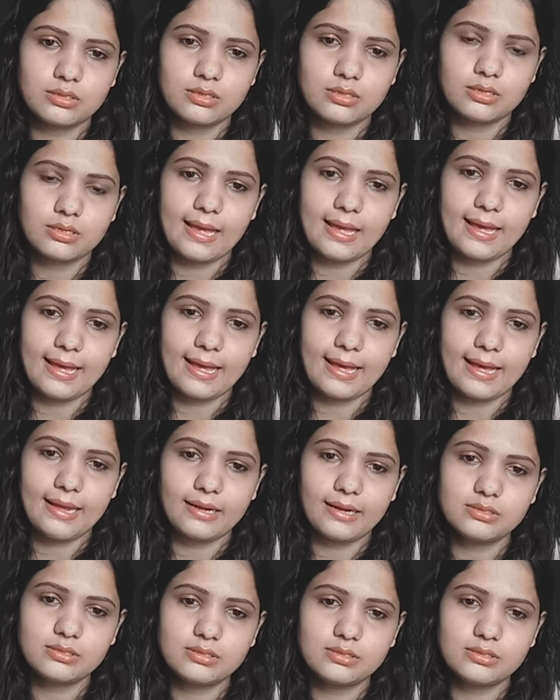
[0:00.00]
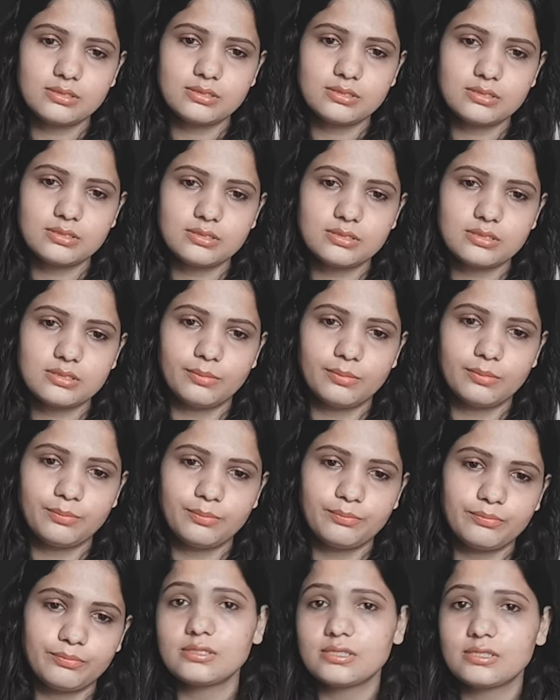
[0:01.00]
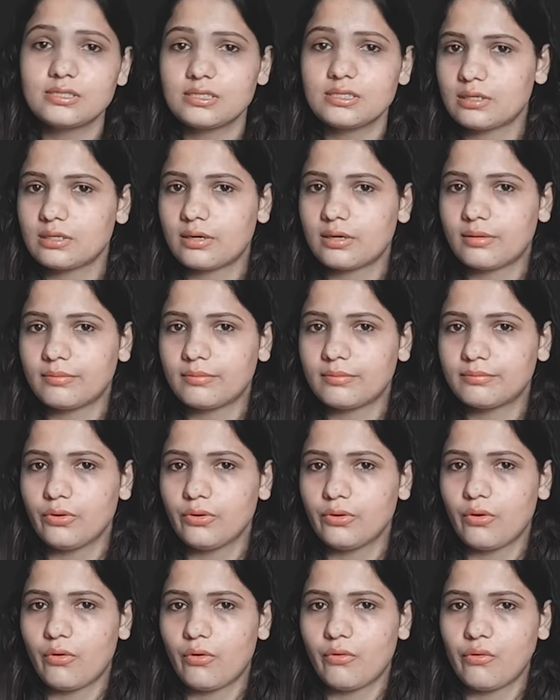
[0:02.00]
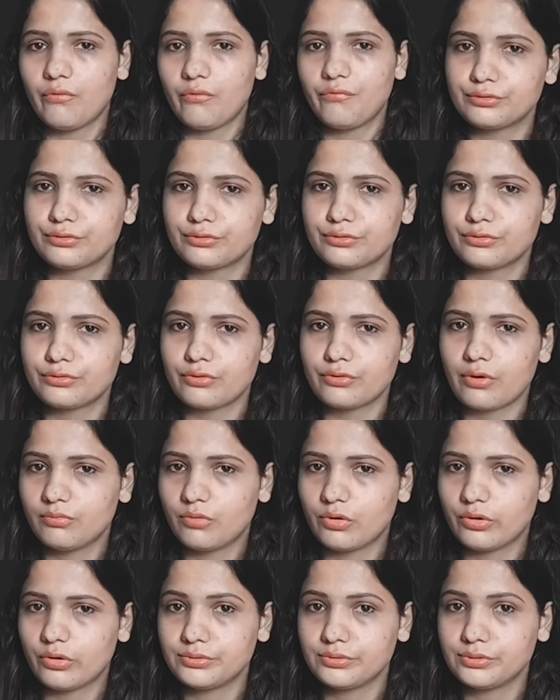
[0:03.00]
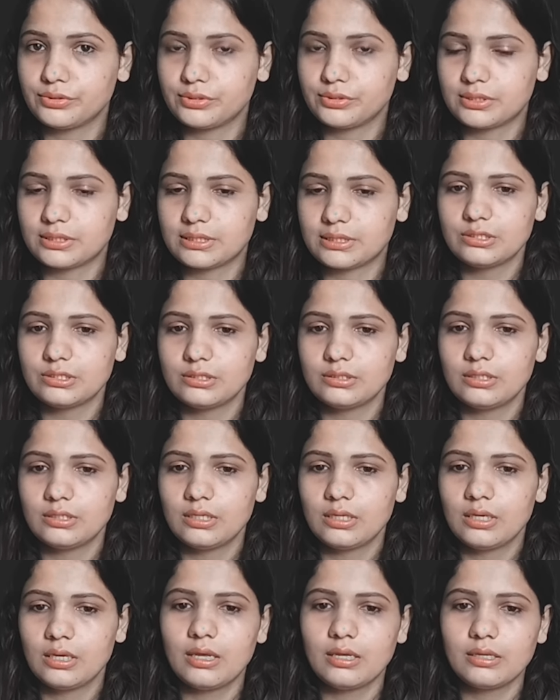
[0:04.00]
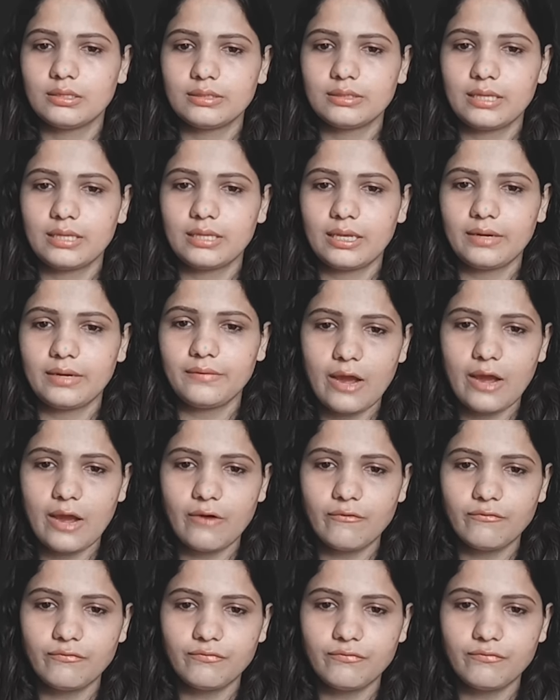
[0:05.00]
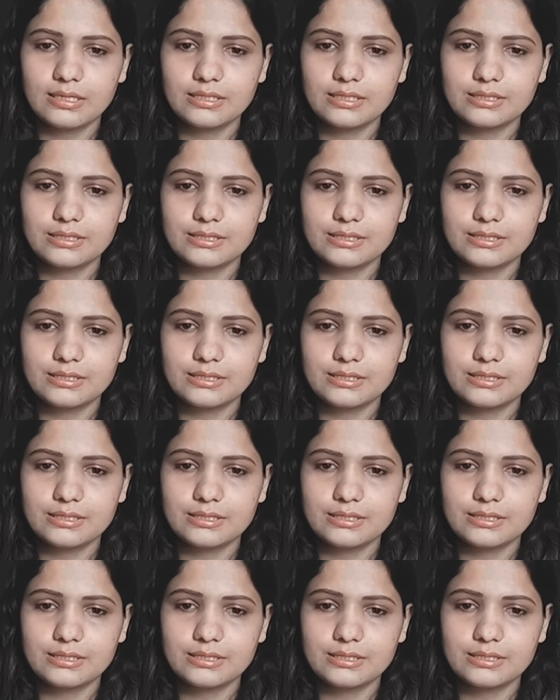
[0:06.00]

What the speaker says: Animals are the perfect example of heterotrophic mode of nutrition. Then we have fungus.